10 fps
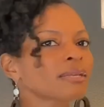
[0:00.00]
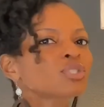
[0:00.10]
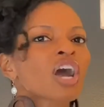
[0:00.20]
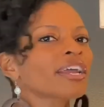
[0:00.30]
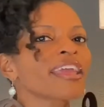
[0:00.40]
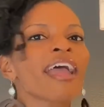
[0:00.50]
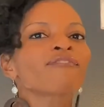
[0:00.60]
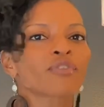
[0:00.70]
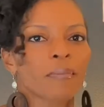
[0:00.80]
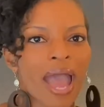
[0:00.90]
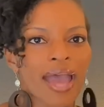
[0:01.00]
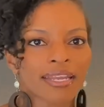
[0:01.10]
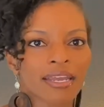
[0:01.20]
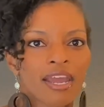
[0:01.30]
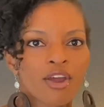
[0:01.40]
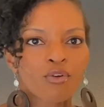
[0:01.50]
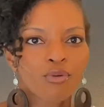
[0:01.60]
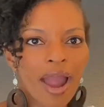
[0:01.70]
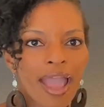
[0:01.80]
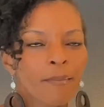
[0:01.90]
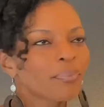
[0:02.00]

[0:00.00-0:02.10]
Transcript: I'm talking to everybody, right?